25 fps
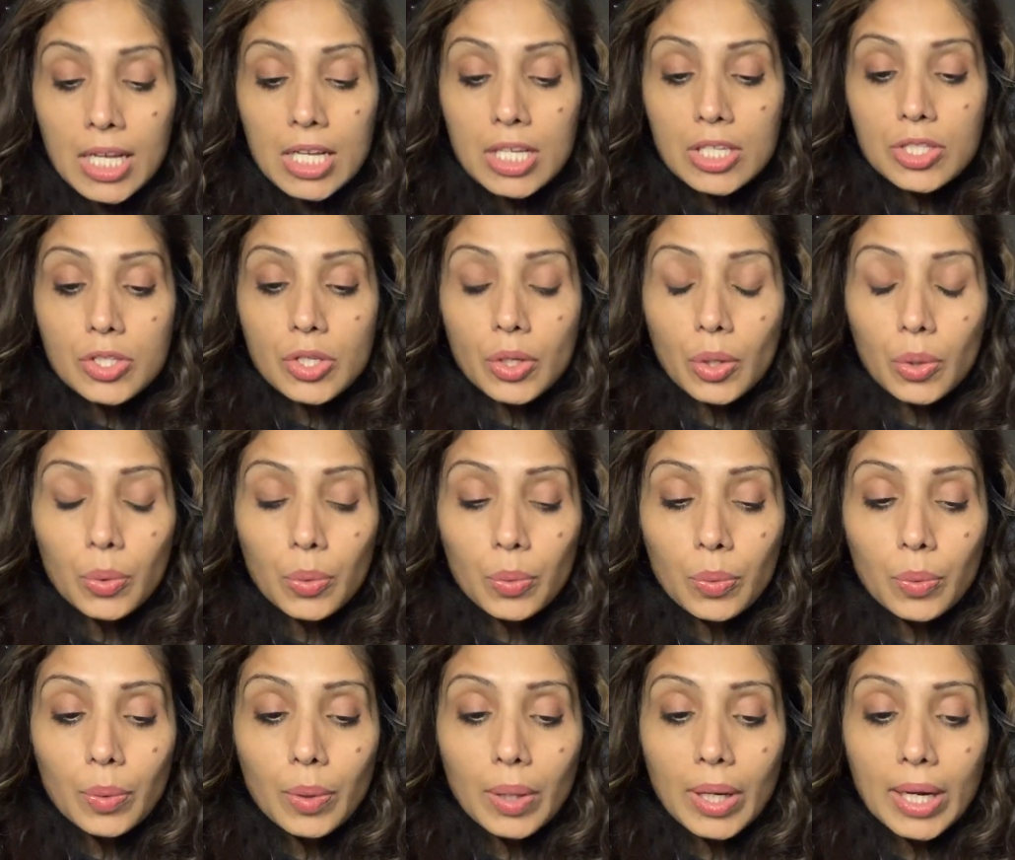
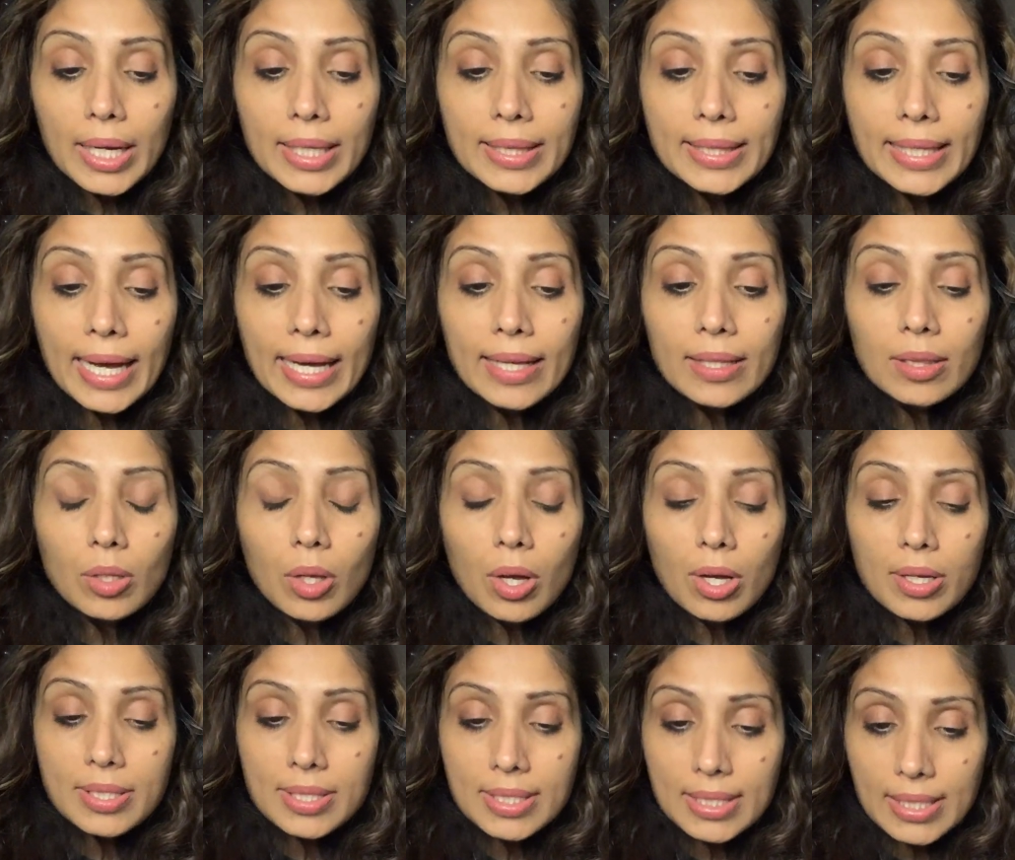So that
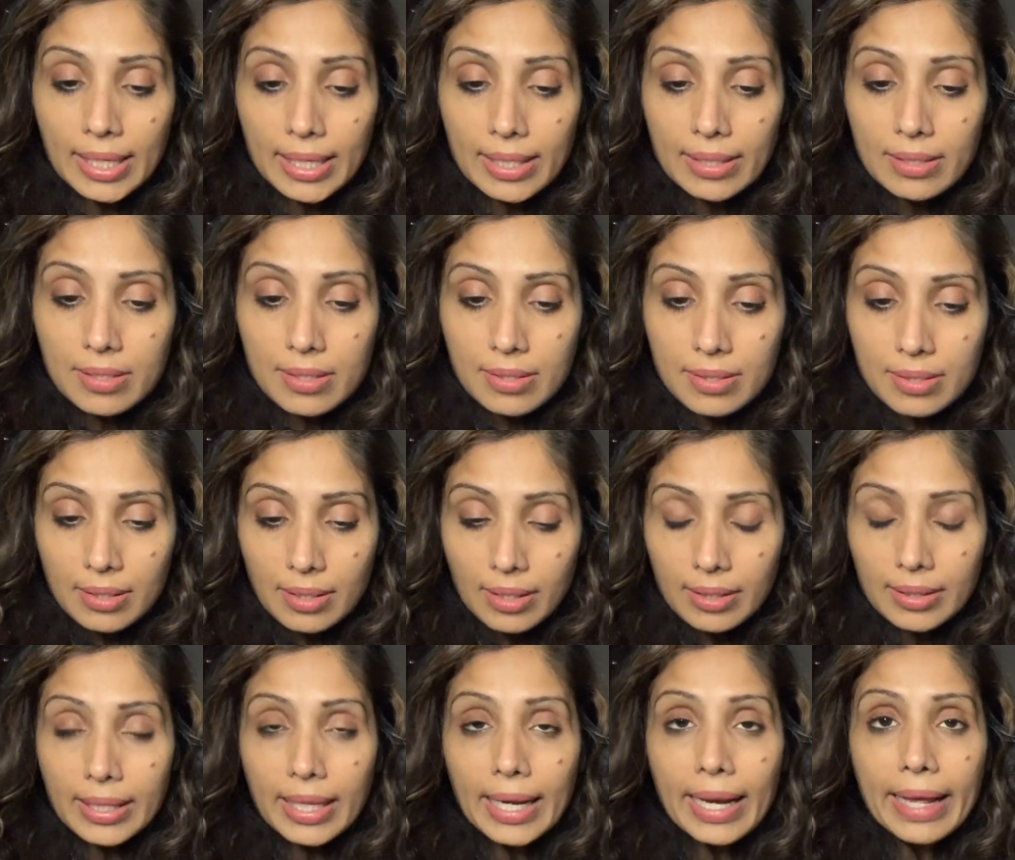law states
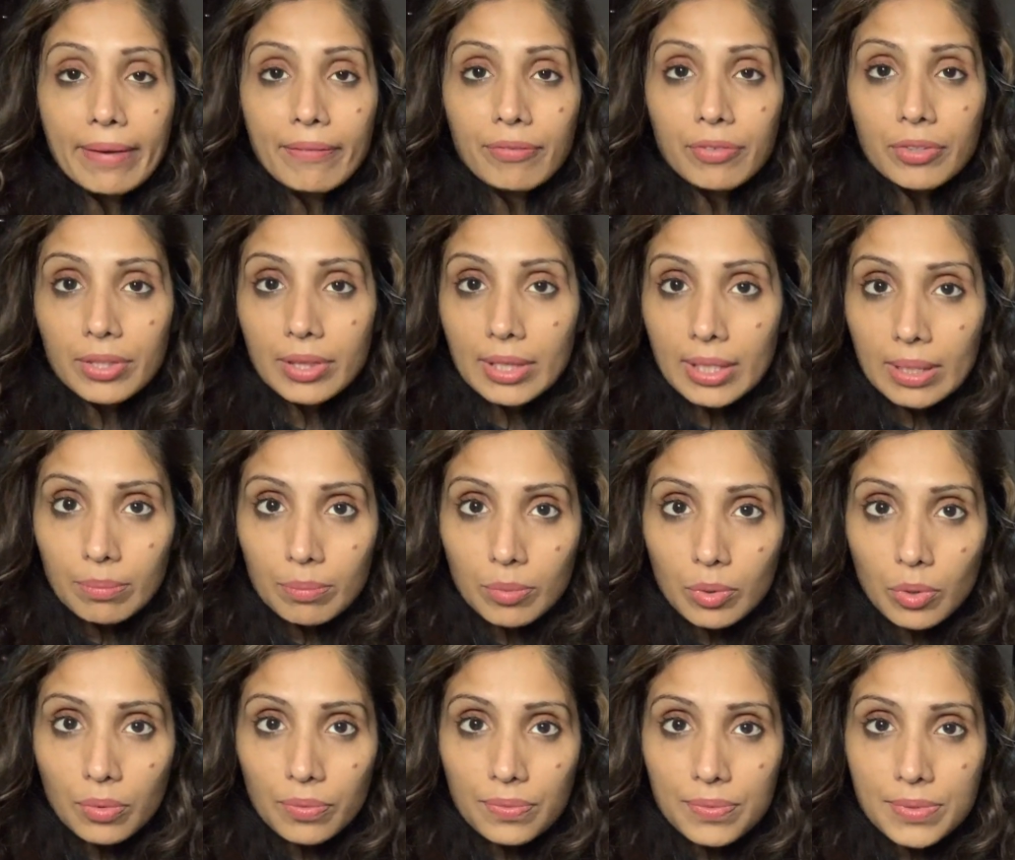that everything
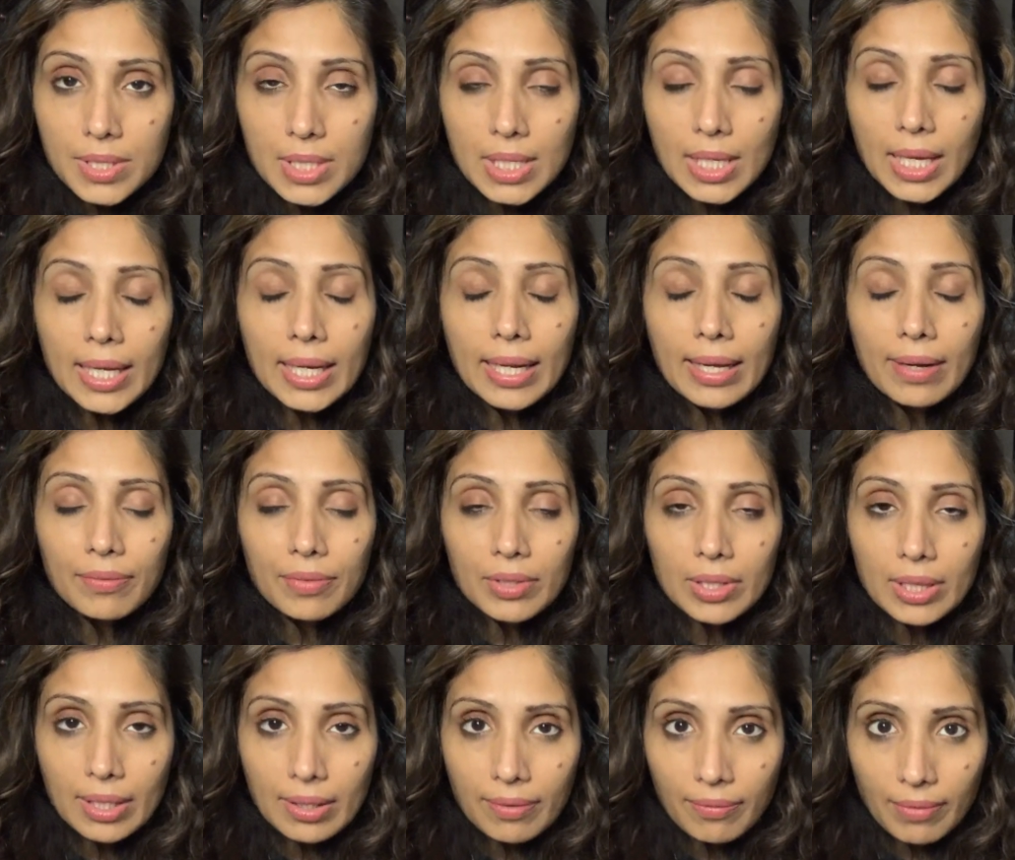moves and
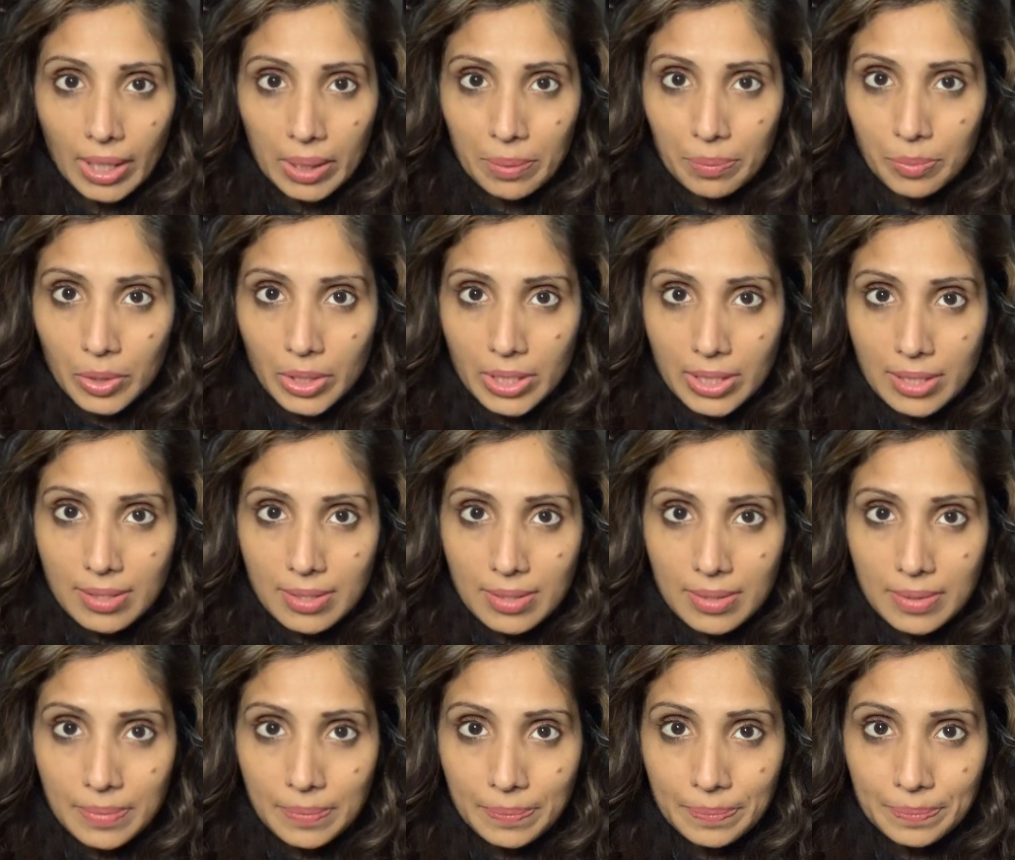everything
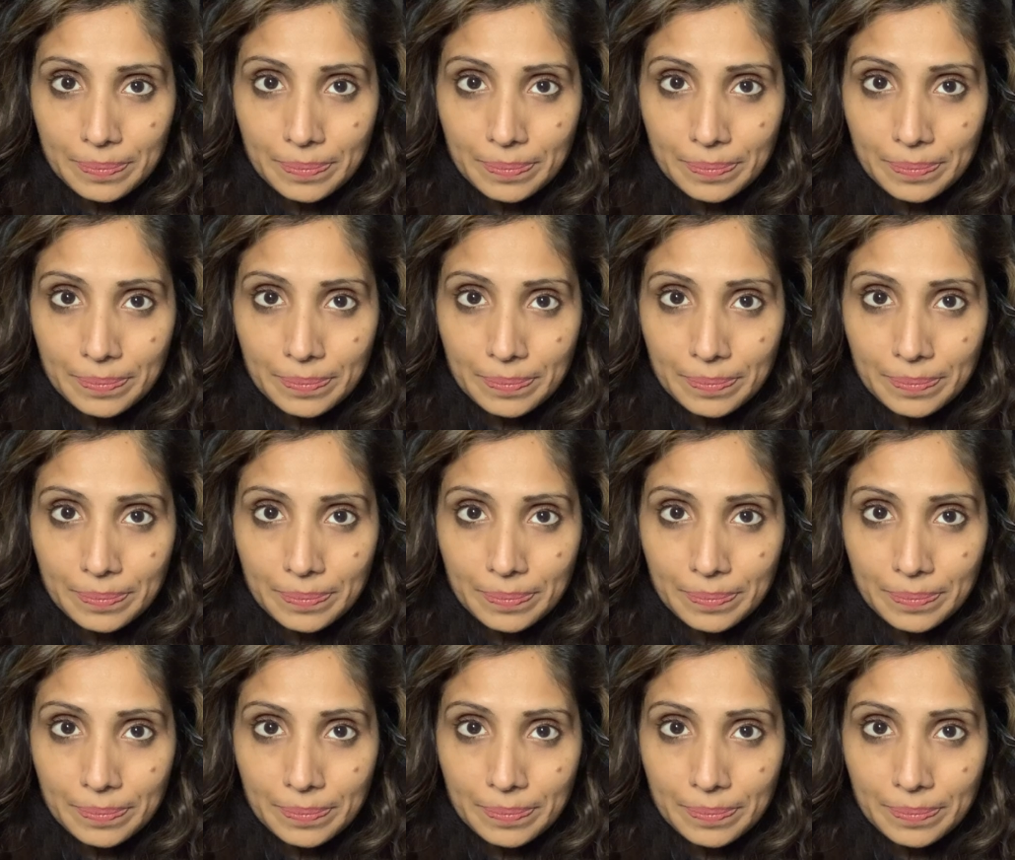vibrates.